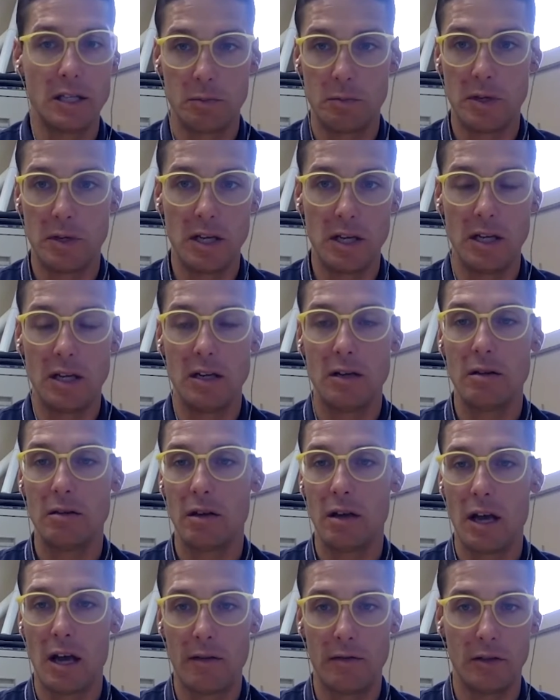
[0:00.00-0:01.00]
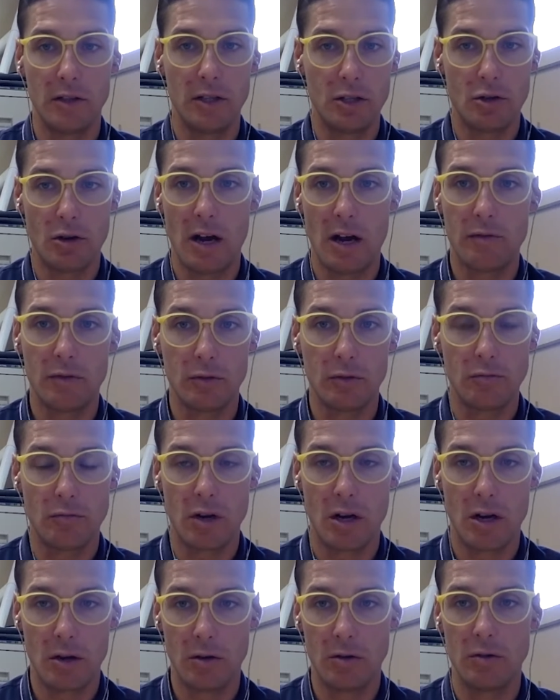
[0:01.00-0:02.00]
High speed, heavily
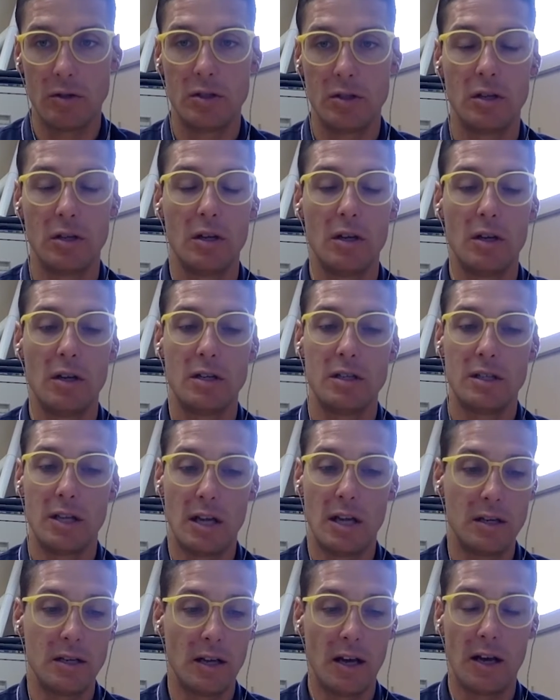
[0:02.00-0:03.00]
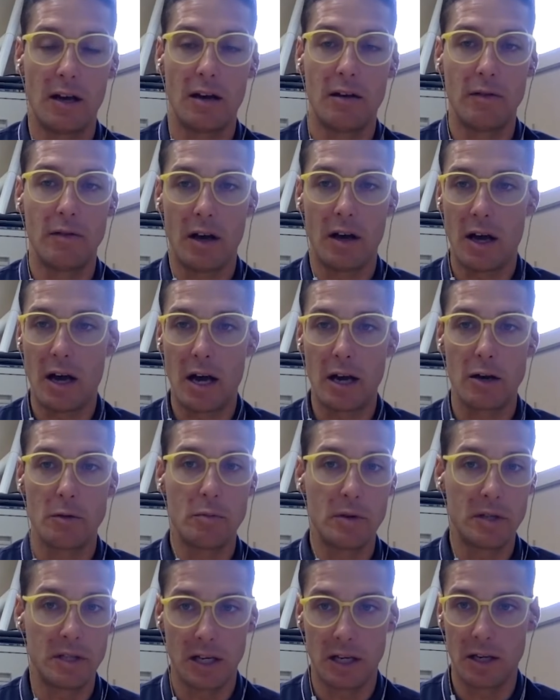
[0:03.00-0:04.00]
traveled roads tend to have
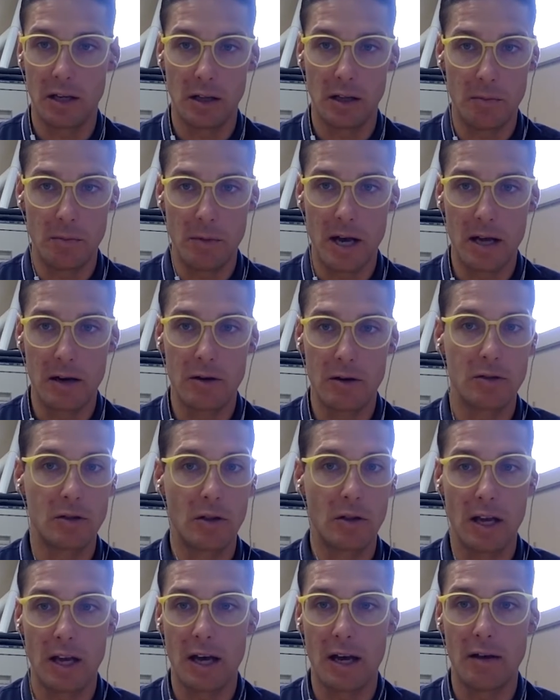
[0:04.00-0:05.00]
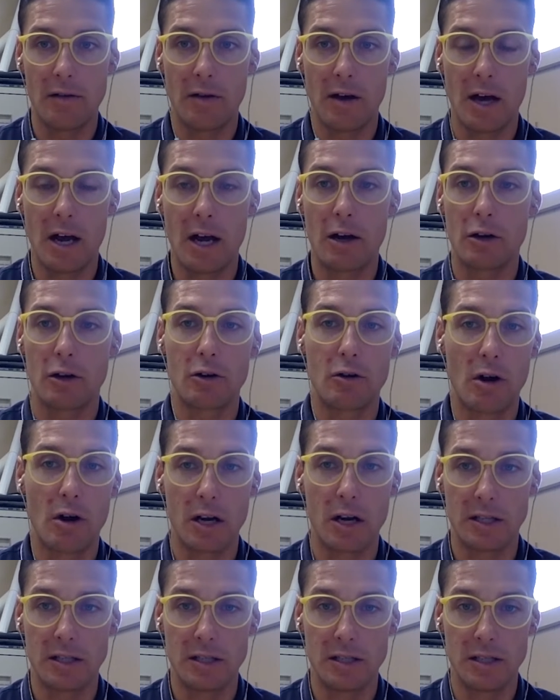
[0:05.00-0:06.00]
higher particulate matter. So they have higher
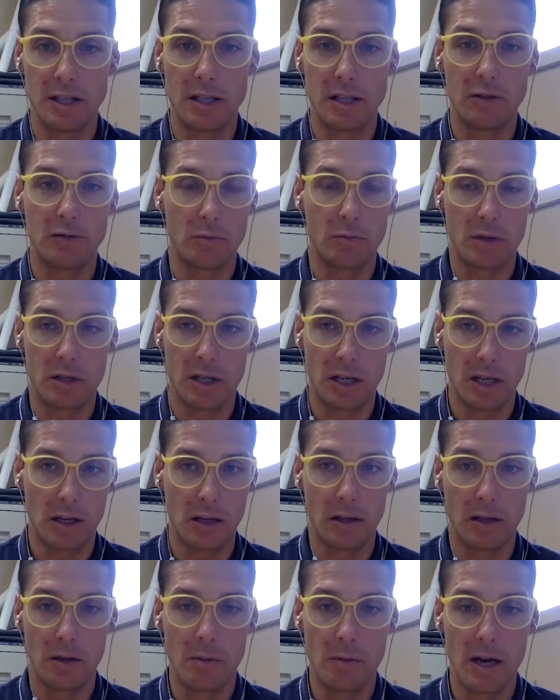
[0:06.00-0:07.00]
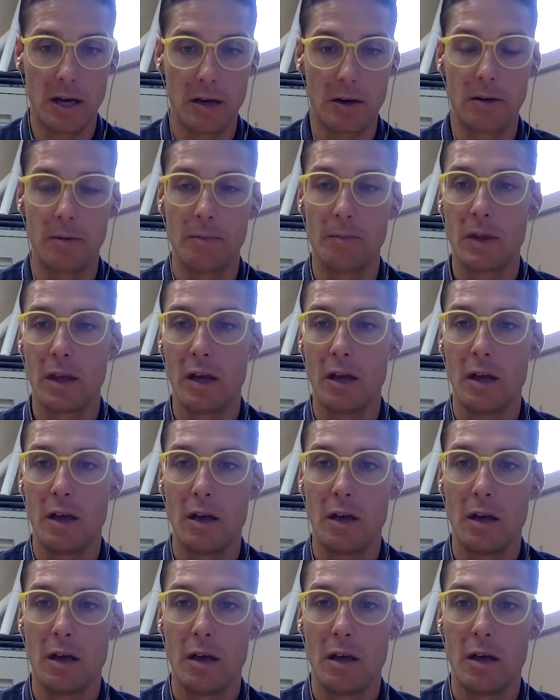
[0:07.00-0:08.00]
chronic disease from particulate matter.
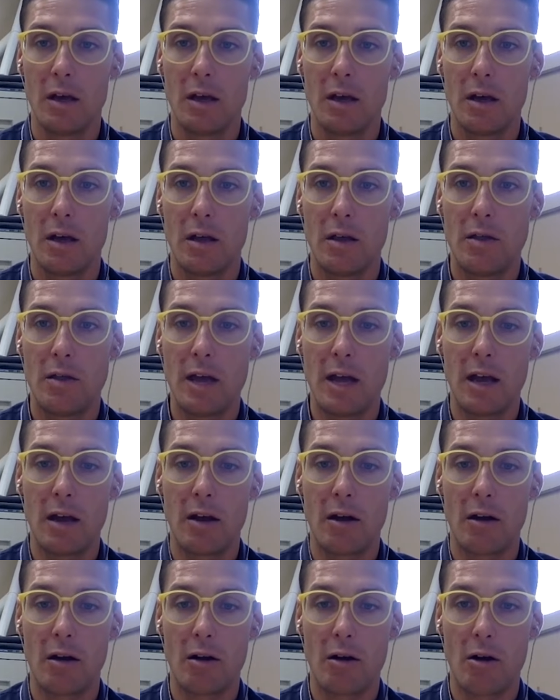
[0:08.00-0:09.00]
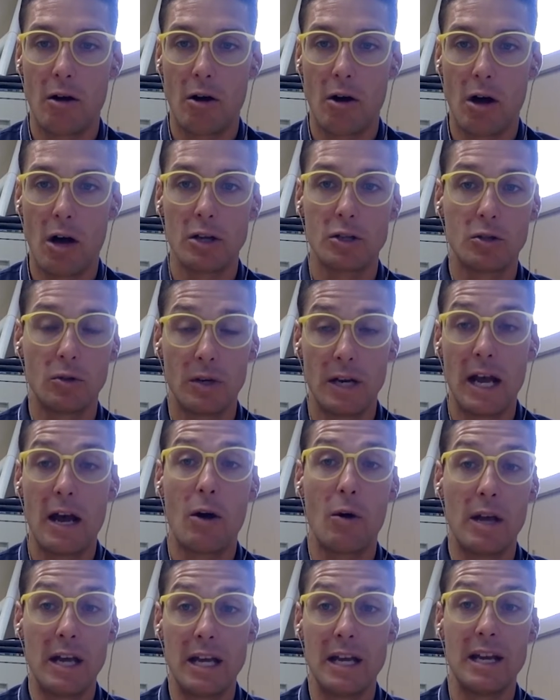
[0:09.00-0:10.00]
They are also
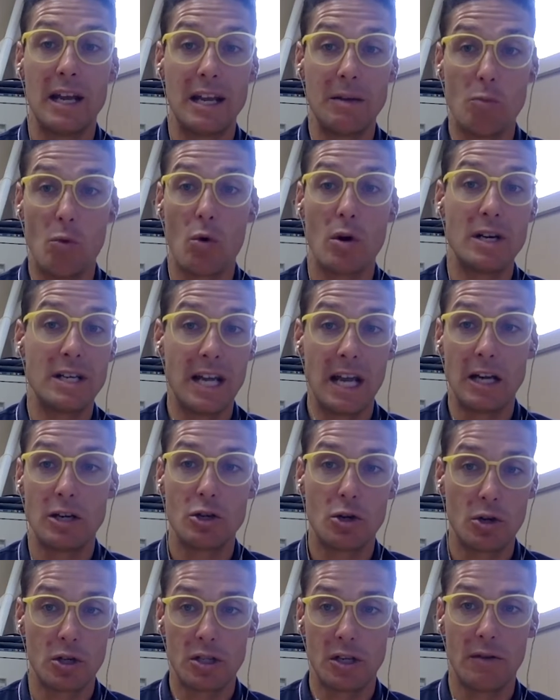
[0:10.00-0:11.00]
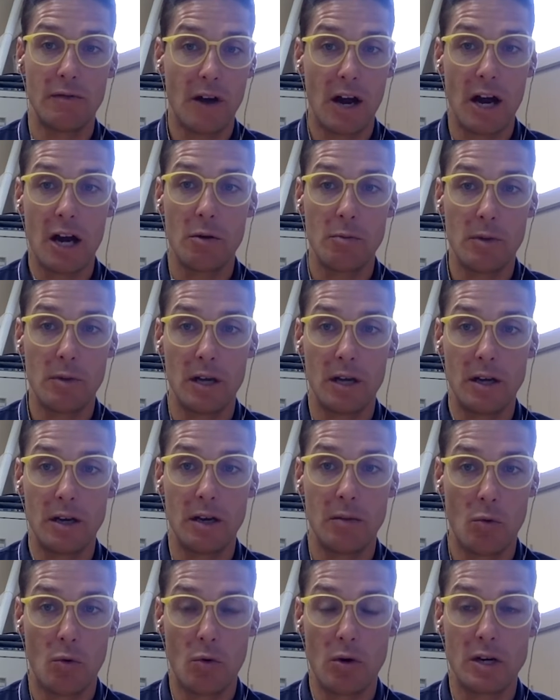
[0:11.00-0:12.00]
now in a more dangerous
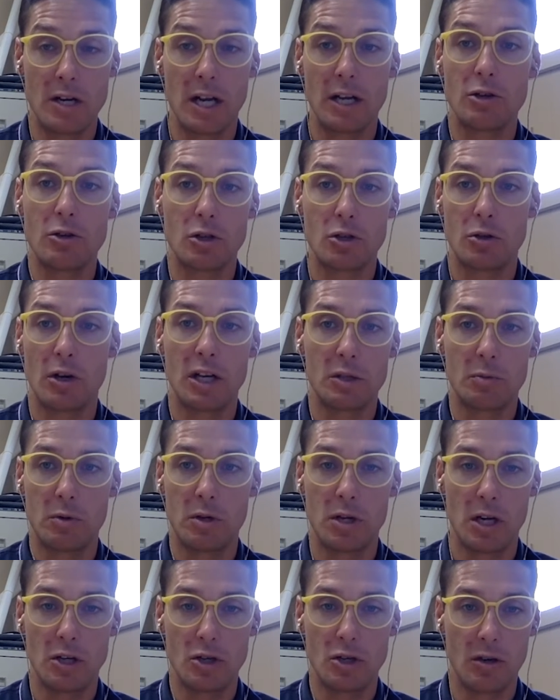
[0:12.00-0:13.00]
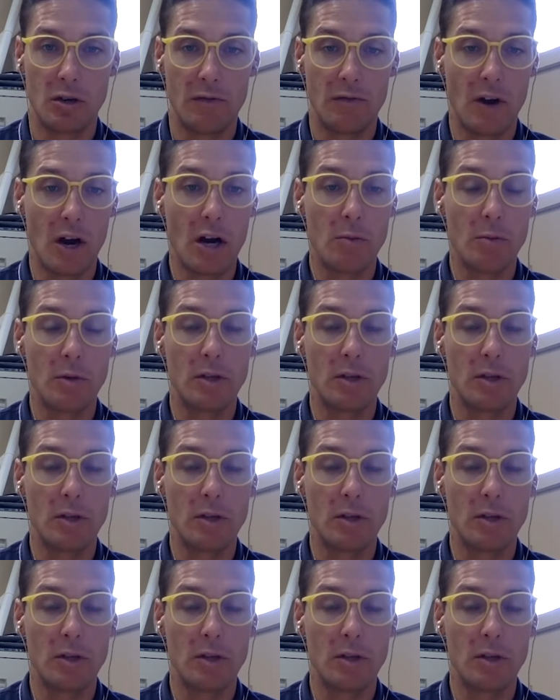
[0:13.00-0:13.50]
environment, a more dangerous transportation